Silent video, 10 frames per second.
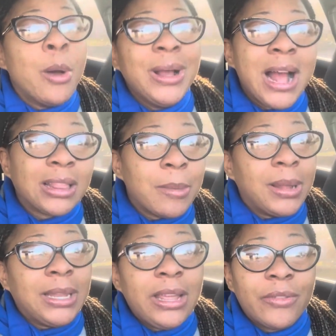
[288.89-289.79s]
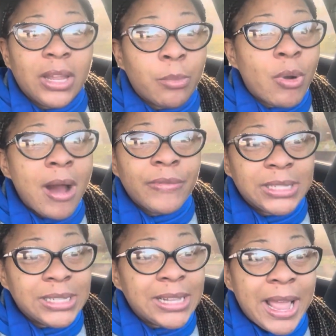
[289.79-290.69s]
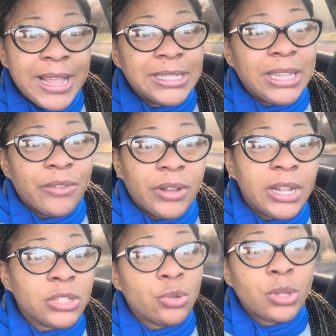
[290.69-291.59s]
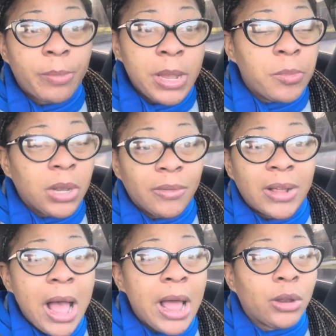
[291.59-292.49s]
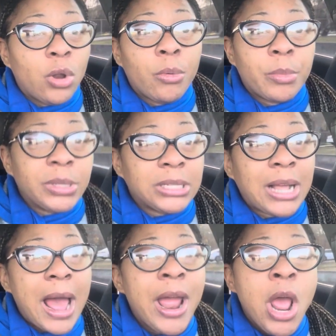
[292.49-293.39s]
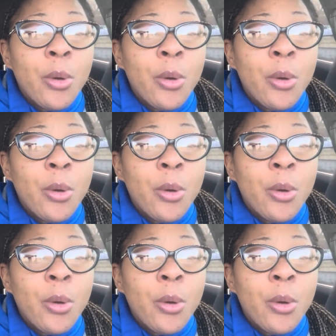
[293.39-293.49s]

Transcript: We got to believe in the prophecies that he's given us through the people of God. Glory be to God.